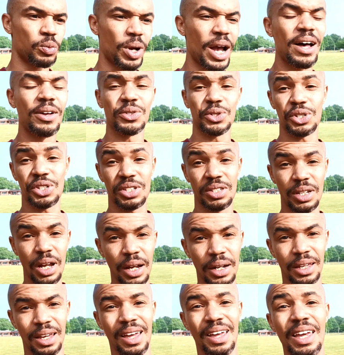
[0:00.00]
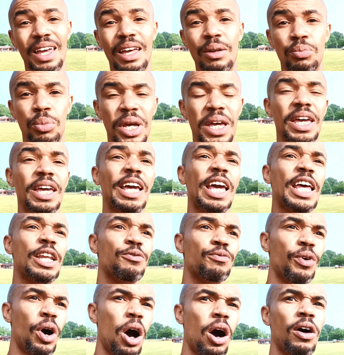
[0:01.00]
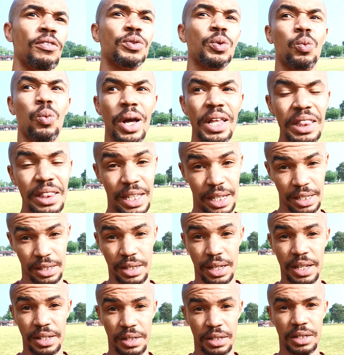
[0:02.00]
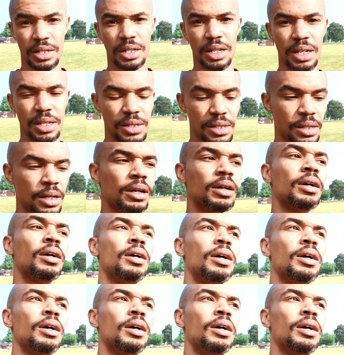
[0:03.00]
around studying and being involved with these entities,